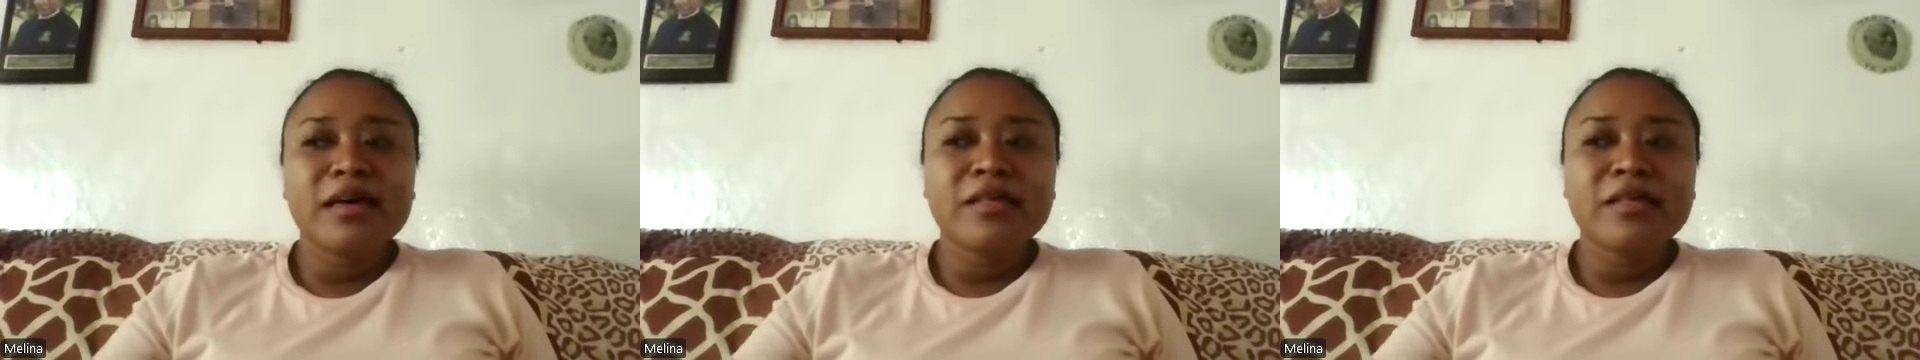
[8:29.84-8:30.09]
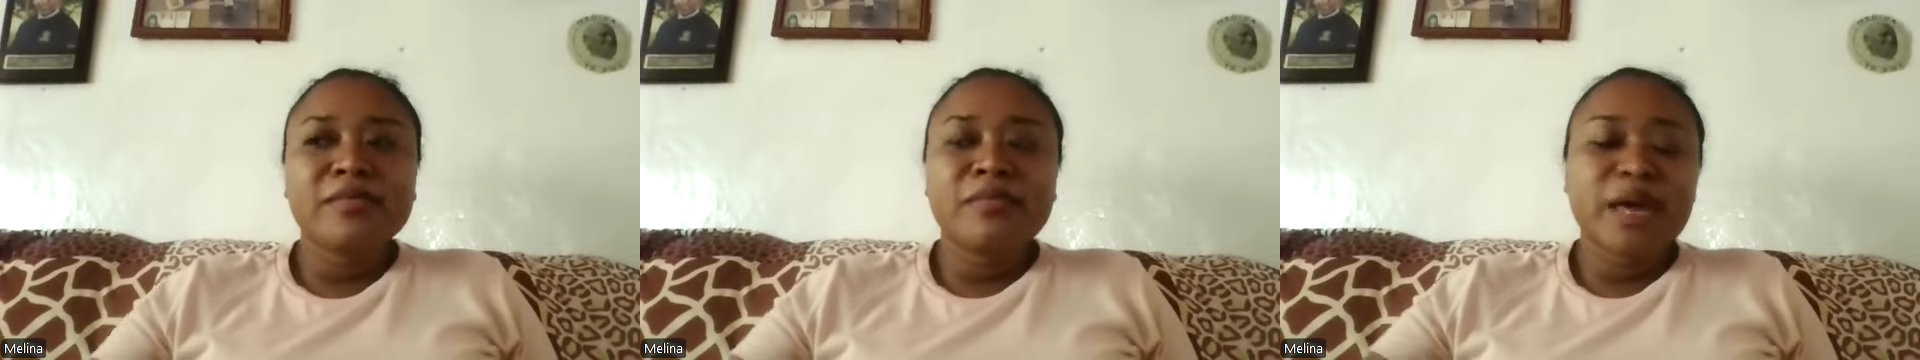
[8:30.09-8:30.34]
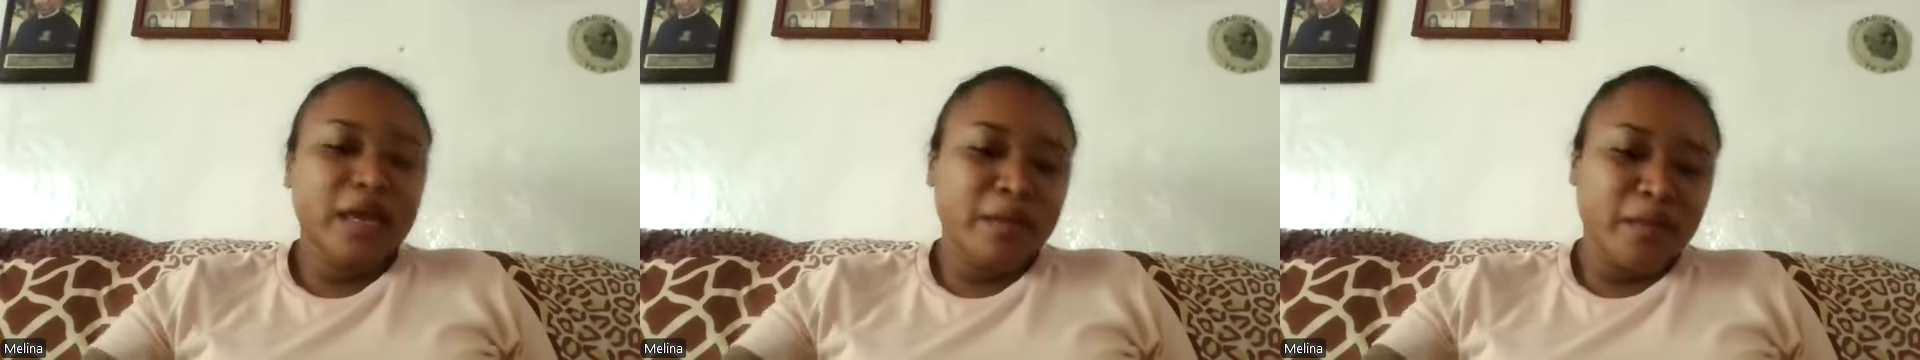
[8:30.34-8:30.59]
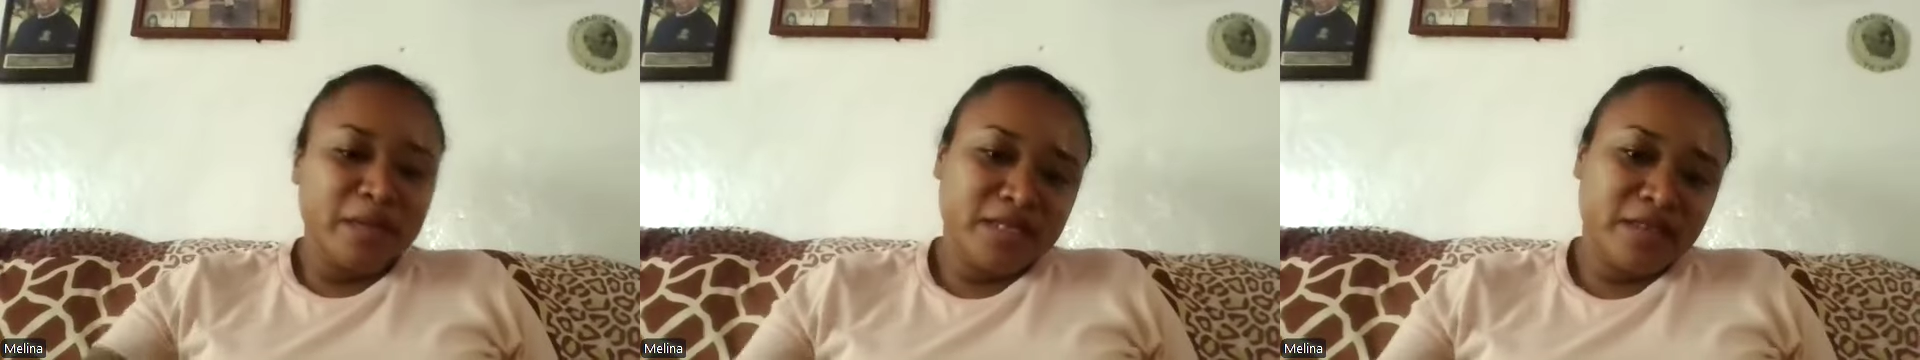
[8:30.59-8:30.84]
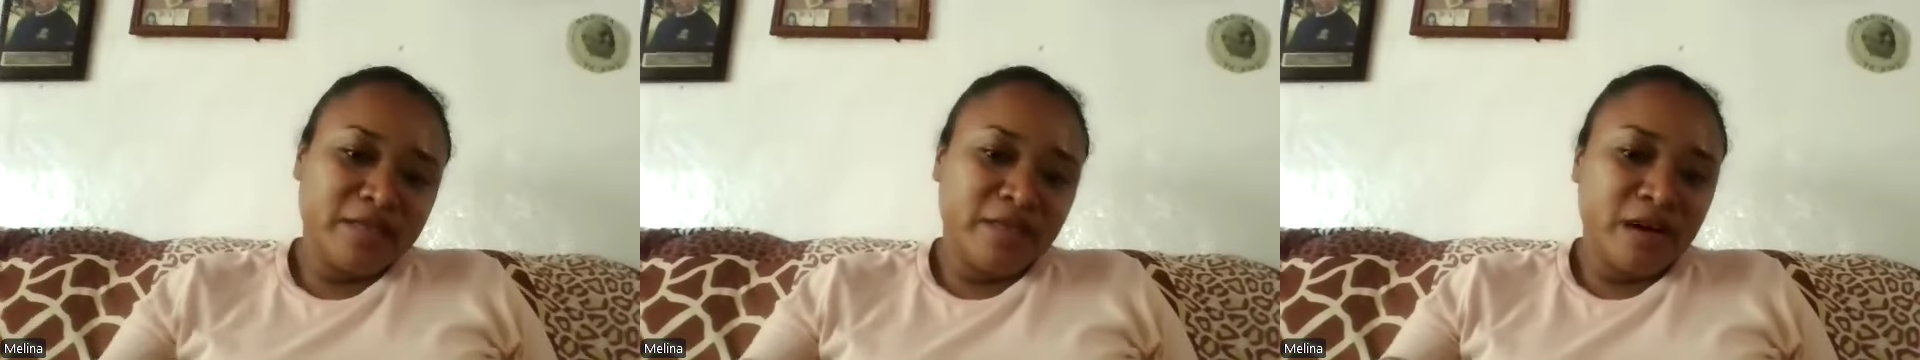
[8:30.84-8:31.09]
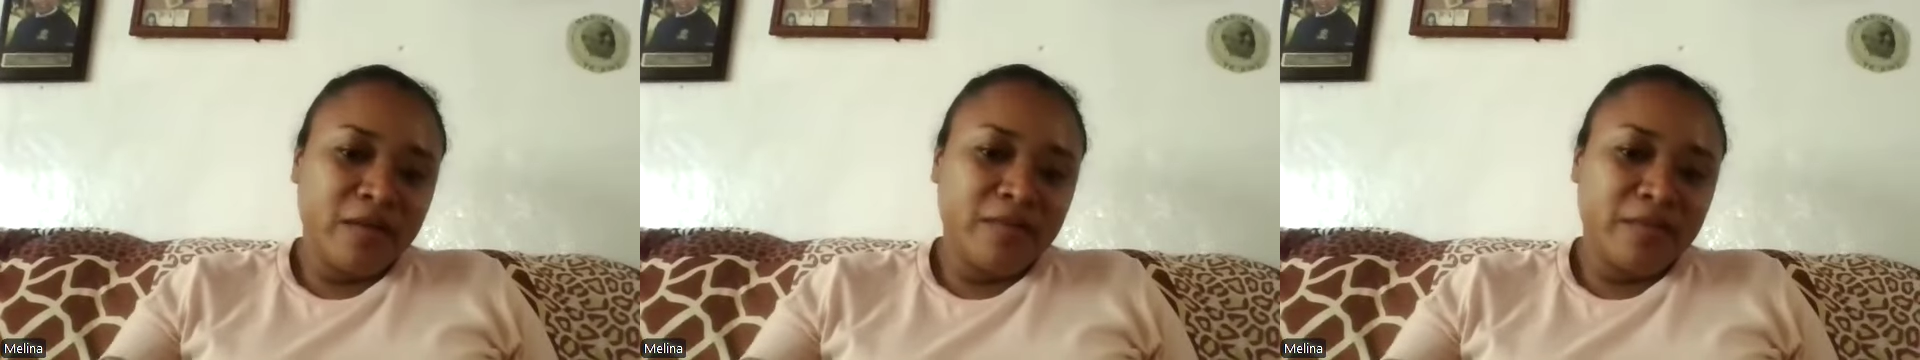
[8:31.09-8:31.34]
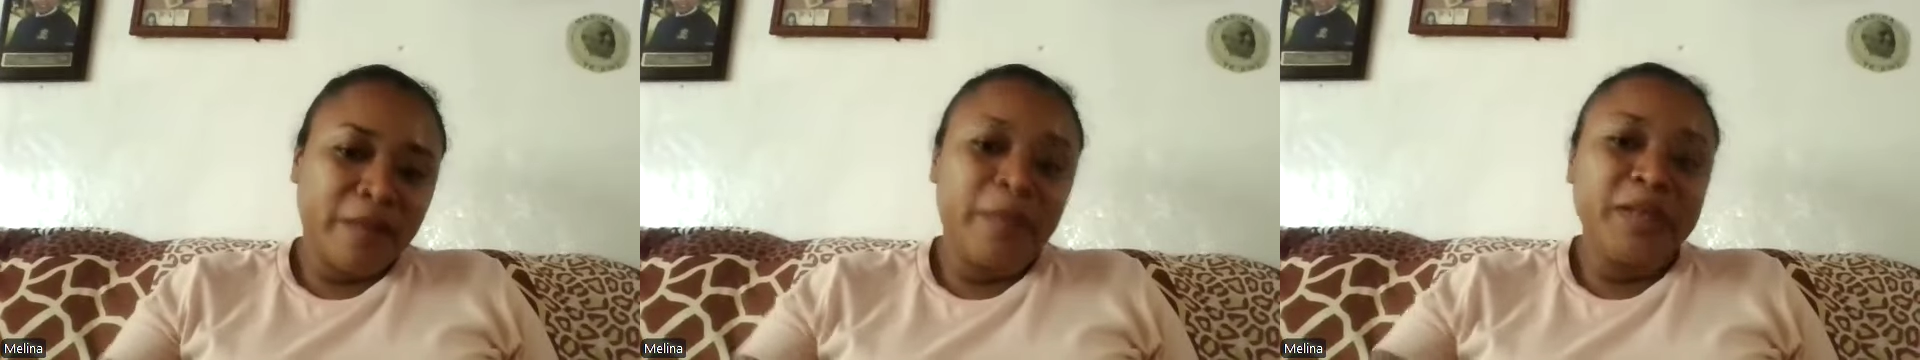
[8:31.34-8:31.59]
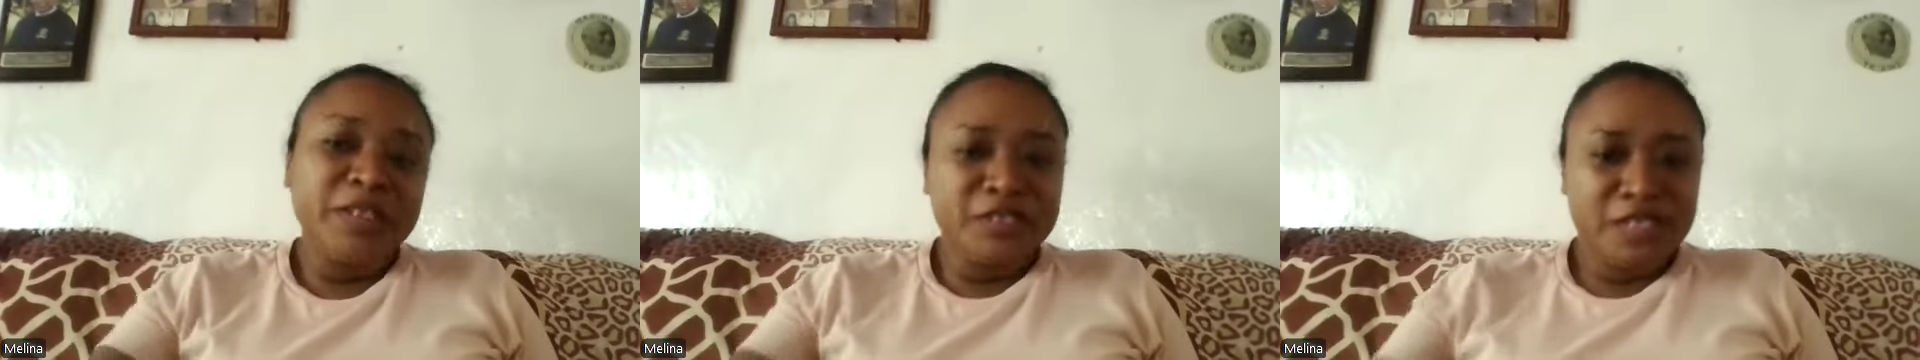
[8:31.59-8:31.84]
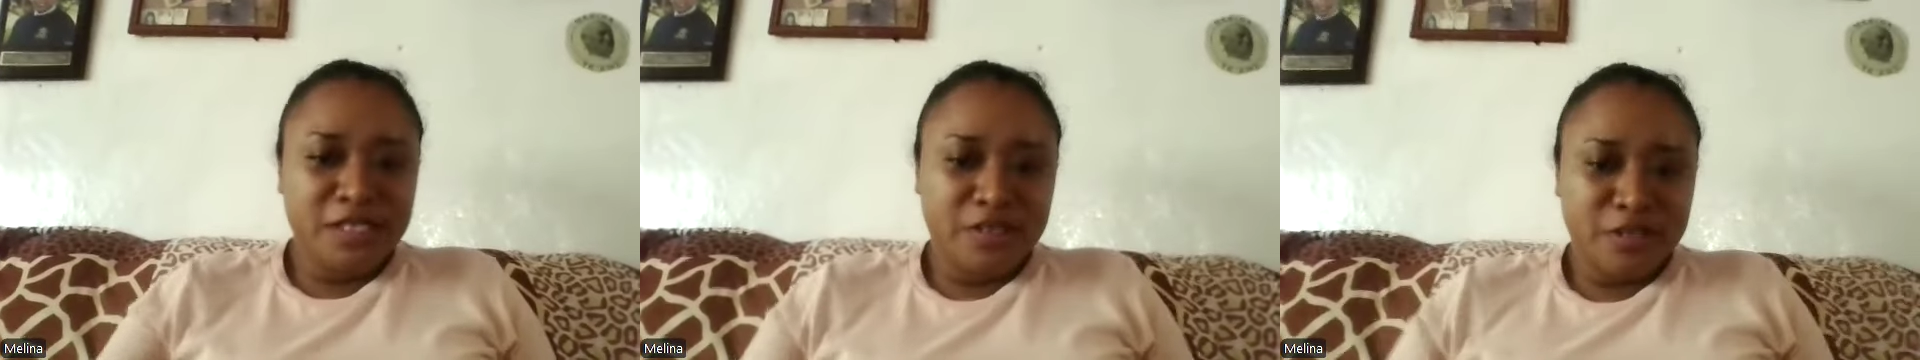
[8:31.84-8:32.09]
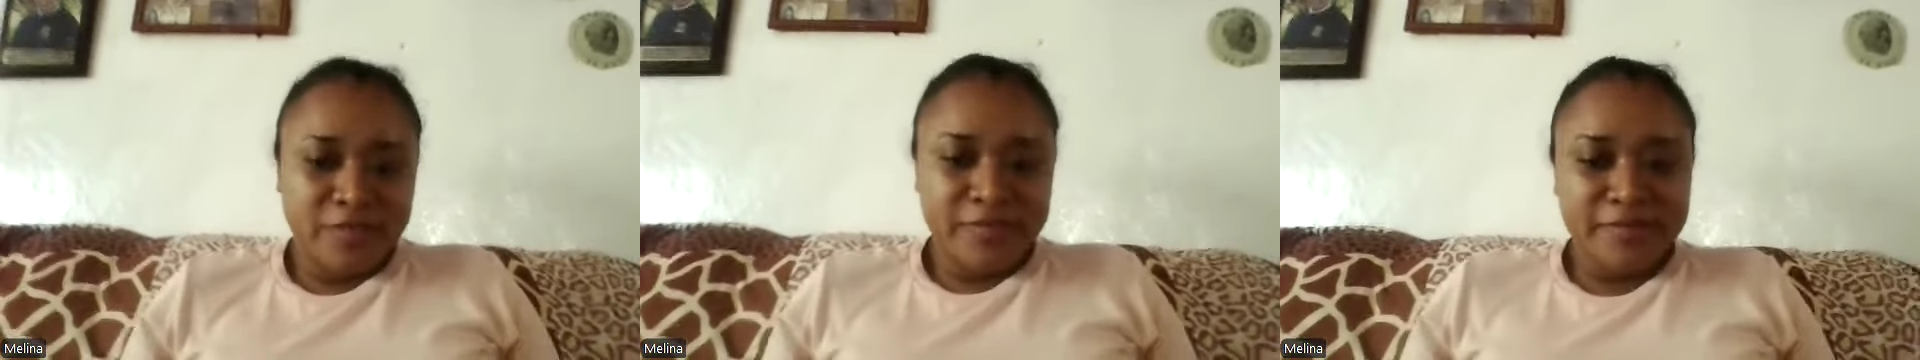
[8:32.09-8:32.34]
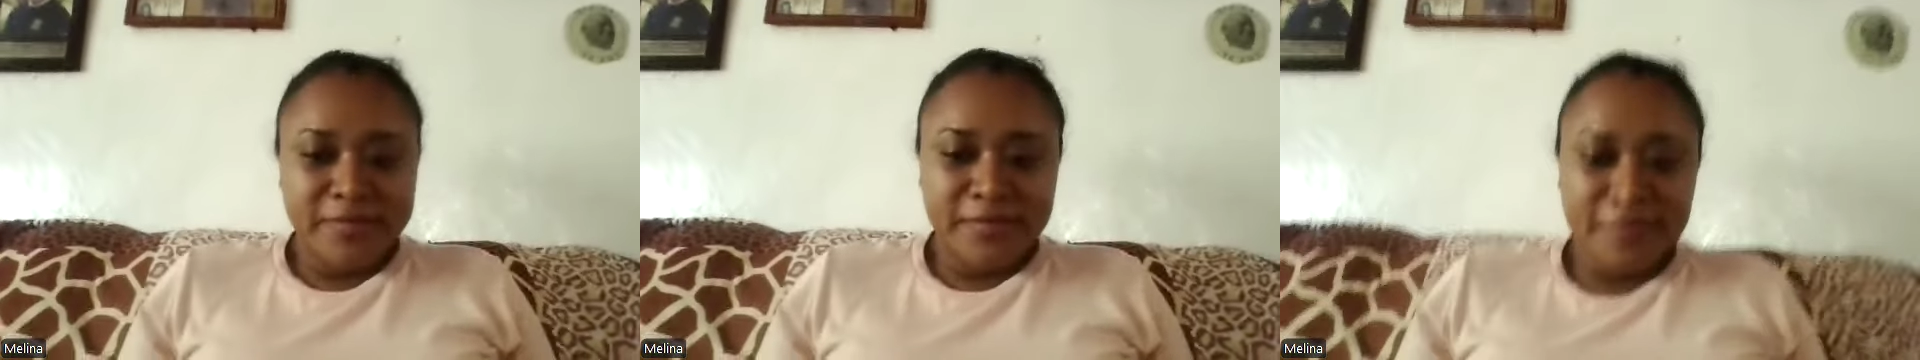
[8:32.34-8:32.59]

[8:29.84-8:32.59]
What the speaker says: in making myself a better teacher.